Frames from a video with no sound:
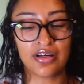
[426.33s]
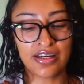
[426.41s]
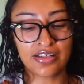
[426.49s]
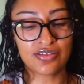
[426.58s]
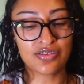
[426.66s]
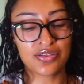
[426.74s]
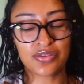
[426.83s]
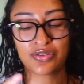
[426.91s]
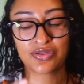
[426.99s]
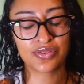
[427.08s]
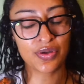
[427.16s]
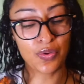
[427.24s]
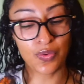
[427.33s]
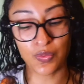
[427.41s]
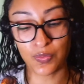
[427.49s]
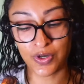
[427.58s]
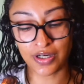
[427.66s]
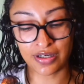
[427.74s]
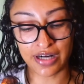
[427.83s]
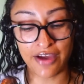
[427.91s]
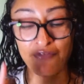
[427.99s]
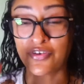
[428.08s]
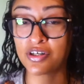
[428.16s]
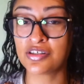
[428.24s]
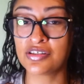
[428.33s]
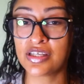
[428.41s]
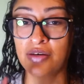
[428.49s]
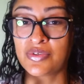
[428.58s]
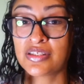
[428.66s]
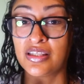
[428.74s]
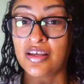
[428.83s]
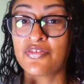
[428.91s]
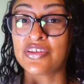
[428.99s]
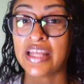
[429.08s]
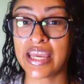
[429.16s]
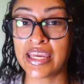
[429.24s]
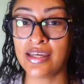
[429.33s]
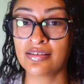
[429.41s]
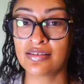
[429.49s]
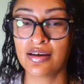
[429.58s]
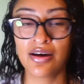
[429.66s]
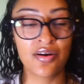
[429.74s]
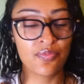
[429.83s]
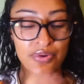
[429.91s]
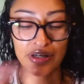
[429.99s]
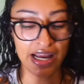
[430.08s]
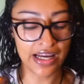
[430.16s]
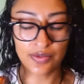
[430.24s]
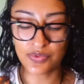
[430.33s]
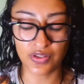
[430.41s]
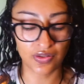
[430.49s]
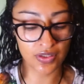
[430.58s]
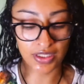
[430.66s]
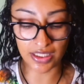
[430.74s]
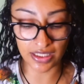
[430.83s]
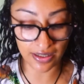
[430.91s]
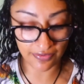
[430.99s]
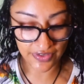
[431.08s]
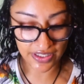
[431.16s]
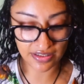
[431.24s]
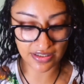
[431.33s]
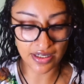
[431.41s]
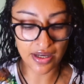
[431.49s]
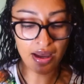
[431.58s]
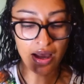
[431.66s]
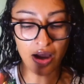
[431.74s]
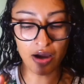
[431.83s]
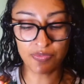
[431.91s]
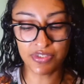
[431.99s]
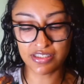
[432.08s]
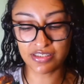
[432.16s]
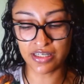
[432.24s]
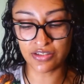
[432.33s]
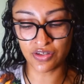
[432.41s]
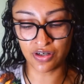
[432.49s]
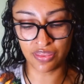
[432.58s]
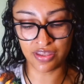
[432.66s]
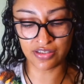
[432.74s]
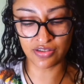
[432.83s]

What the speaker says: it is so good. At first, it was a love and hate, but I absolutely love it. The scents are this